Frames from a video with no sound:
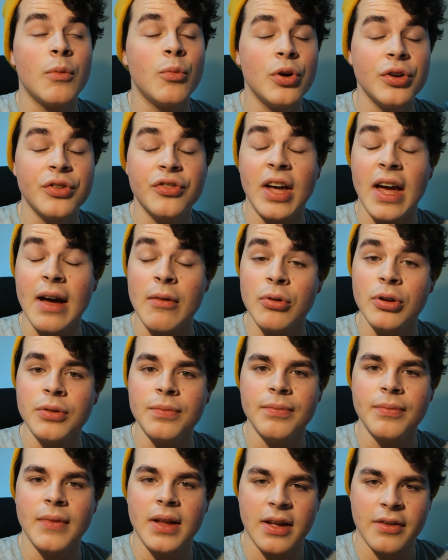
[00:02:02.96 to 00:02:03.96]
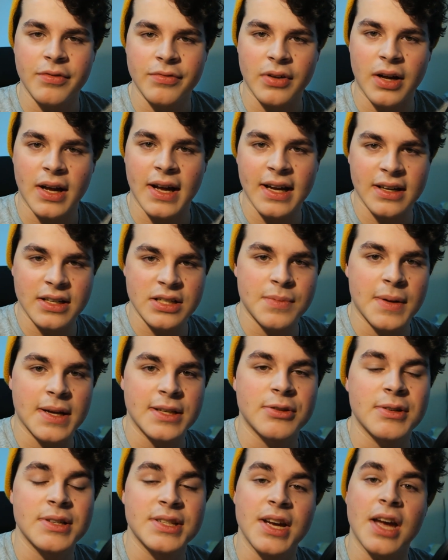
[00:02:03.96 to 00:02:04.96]
would get one if I had a spare
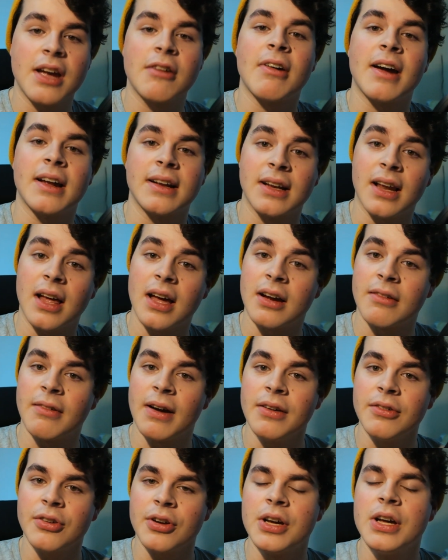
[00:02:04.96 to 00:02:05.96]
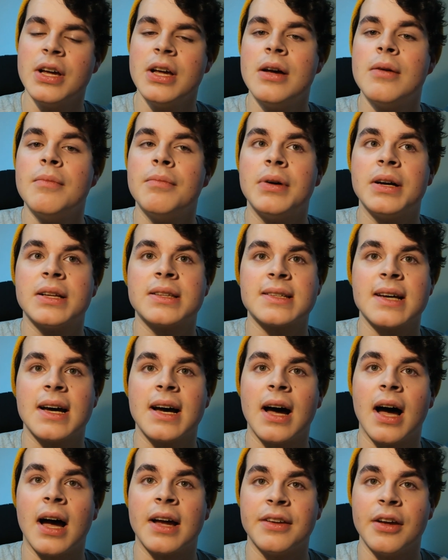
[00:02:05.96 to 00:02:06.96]
28 grand lying around, but
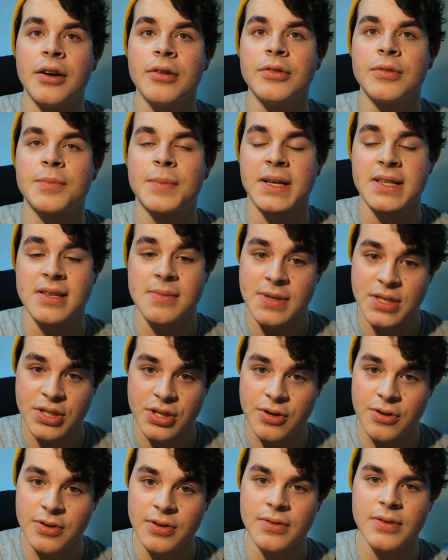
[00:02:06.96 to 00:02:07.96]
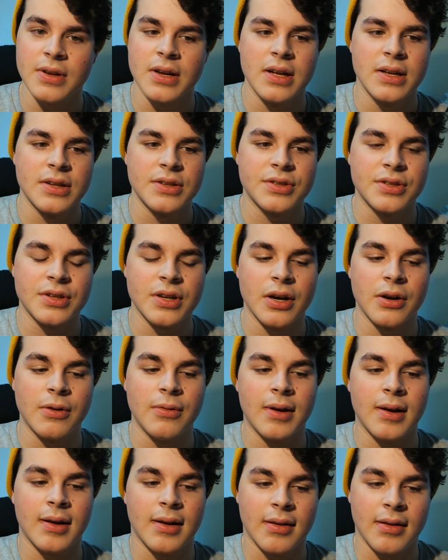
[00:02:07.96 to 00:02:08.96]
I don't, because I'm a student,
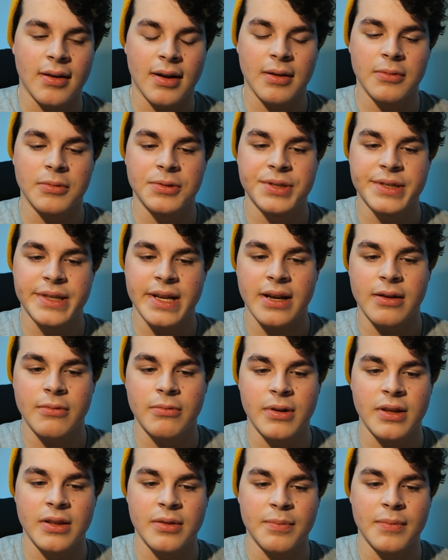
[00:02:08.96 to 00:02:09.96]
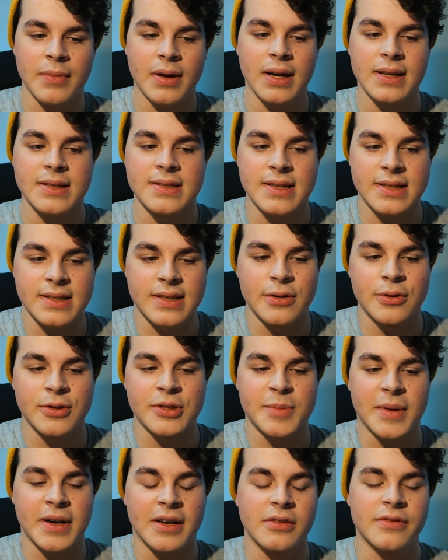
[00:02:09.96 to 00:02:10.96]
so I will stick with my 60
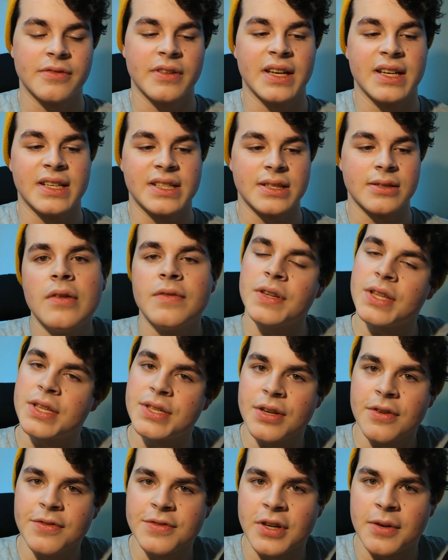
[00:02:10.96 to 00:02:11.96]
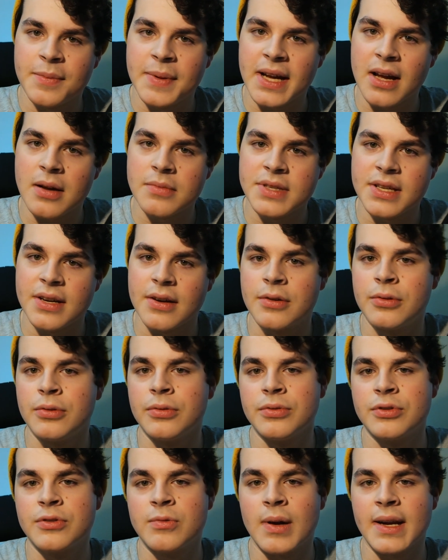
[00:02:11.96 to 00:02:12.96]
horsepower Fiat. For the soft top, it comes in at a
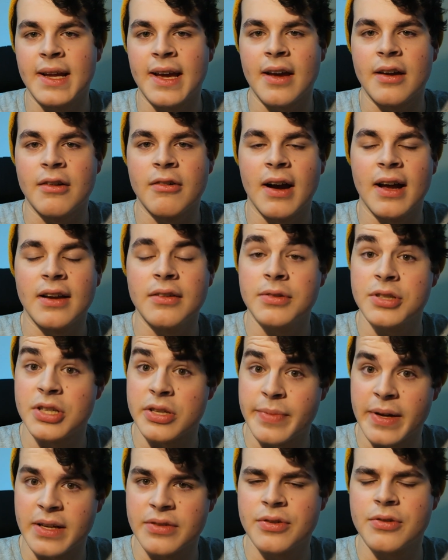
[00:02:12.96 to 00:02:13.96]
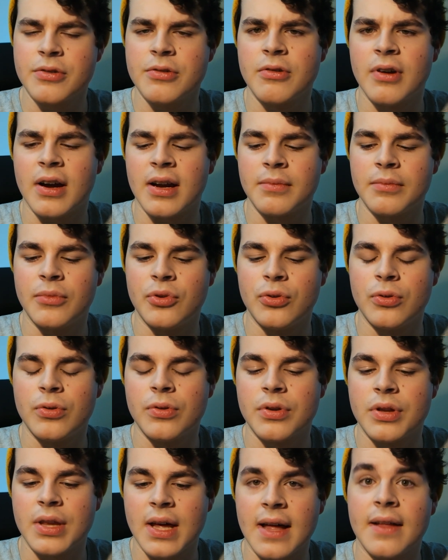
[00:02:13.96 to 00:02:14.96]
cool 28 grand, which is about 2 grand
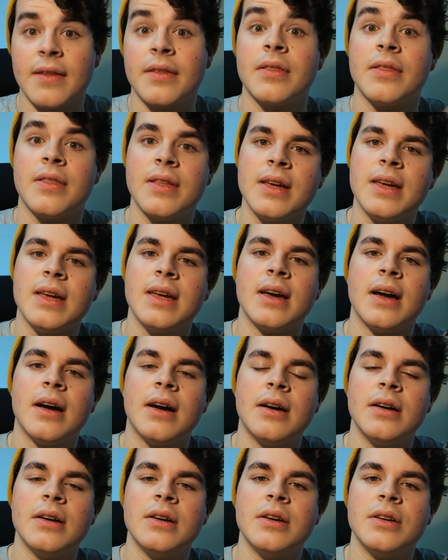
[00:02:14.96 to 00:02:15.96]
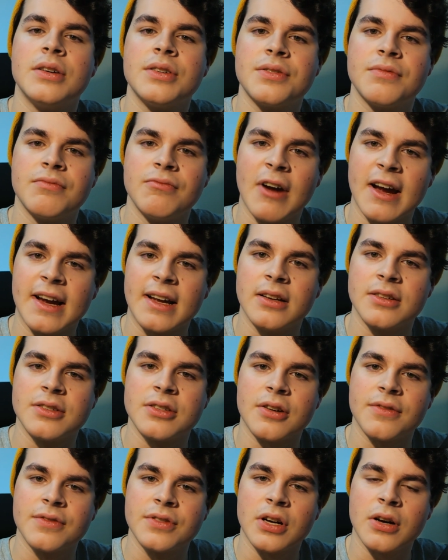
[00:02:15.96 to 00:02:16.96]
more than the regular
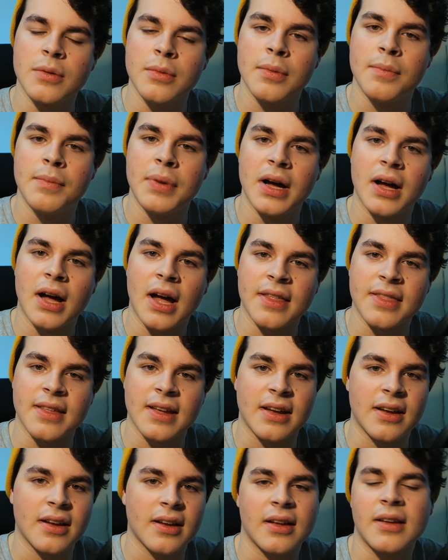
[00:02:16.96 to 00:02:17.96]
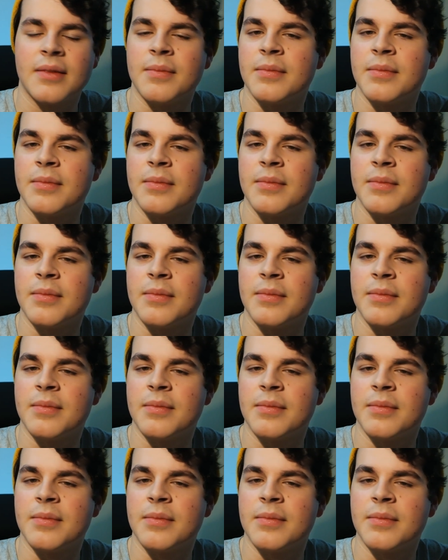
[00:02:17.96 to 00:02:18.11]
soft top, but I think